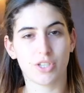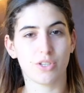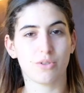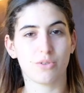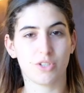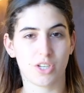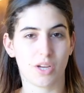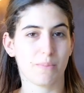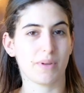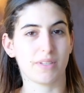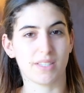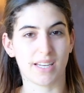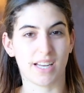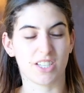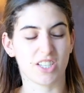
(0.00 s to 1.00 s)
do ship
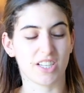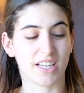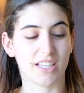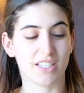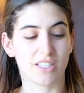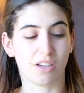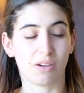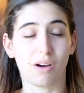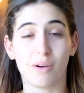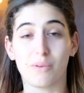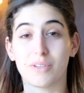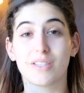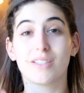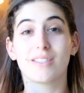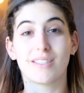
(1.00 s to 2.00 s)
internationally, so I
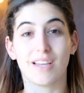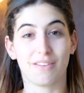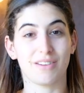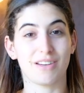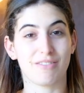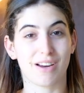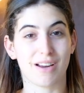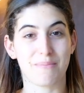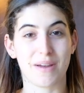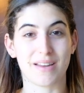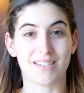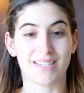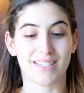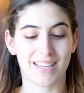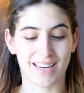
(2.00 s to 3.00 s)
would definitely
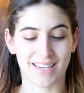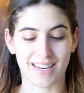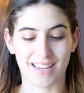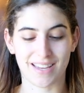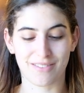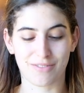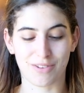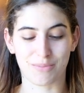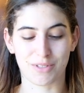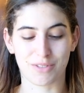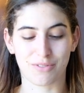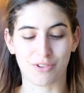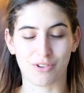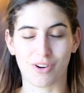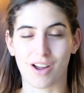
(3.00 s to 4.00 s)
recommend getting it from
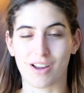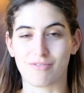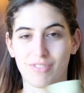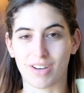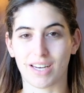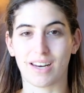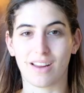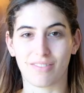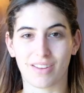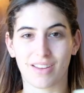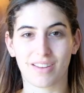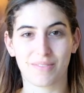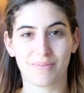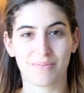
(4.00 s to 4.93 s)
Sephora. I really love it.